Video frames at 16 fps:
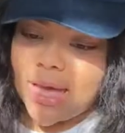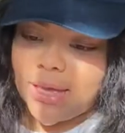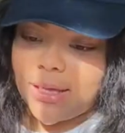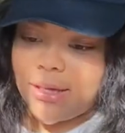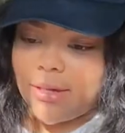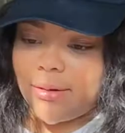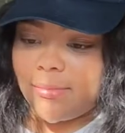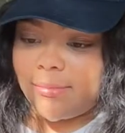
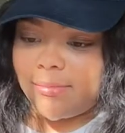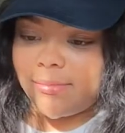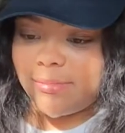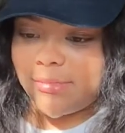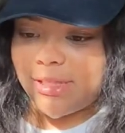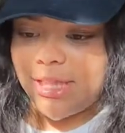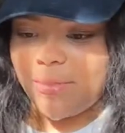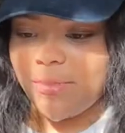Um,
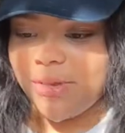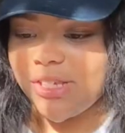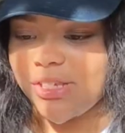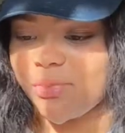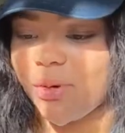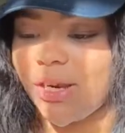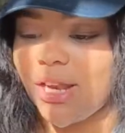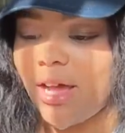let me
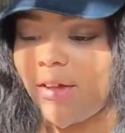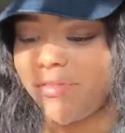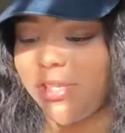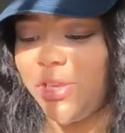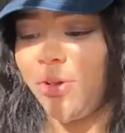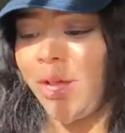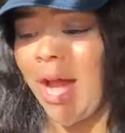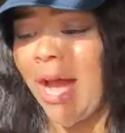just read it off to you